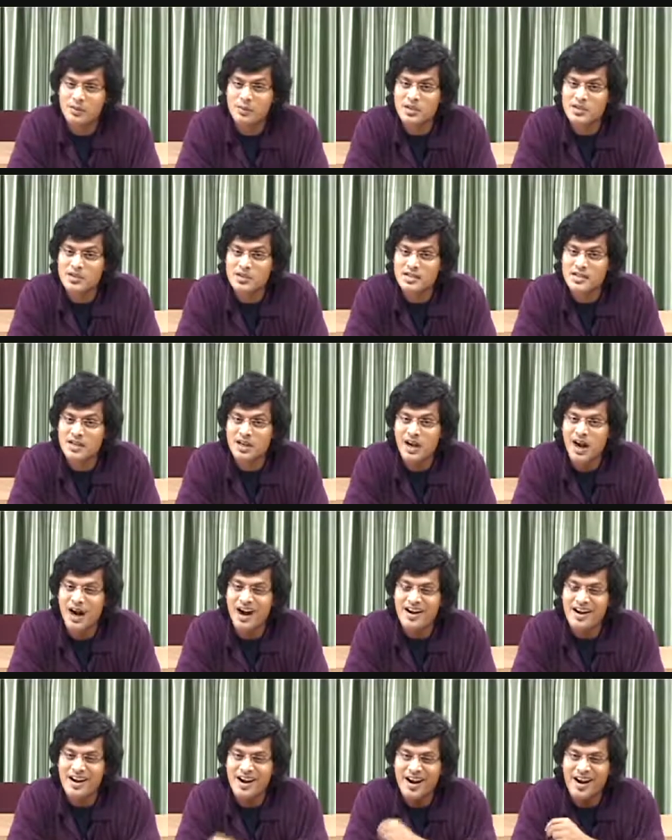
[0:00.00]
which is,
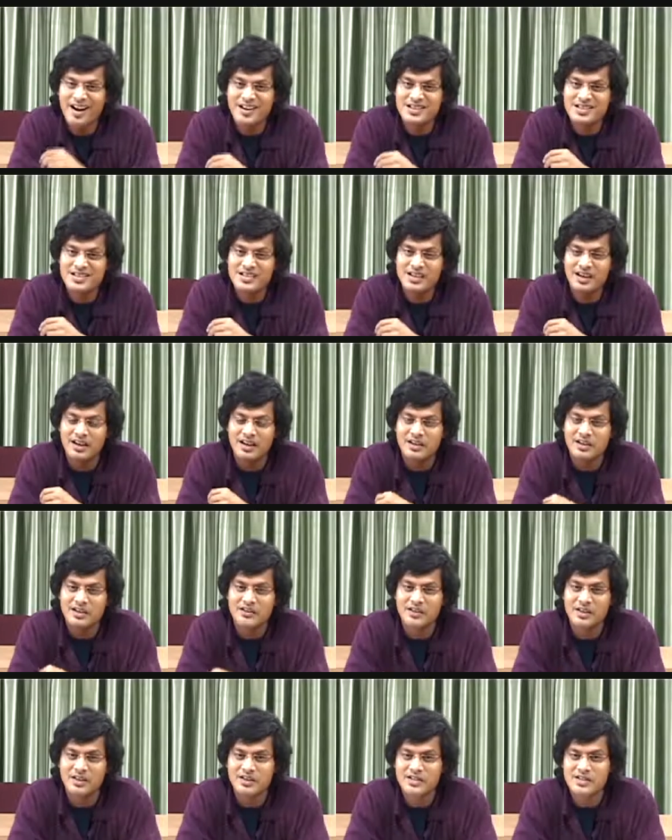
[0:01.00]
our hearts are in
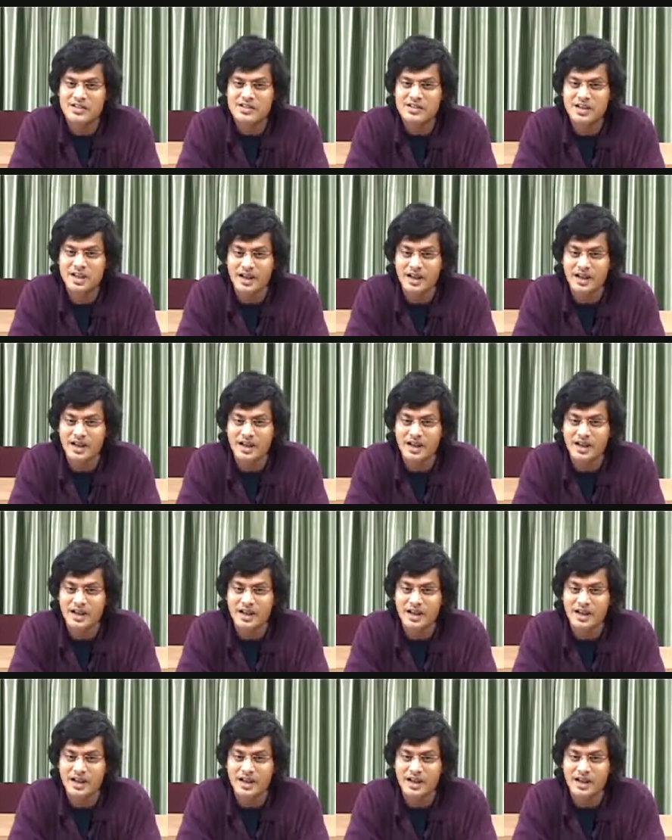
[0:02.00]
our villages.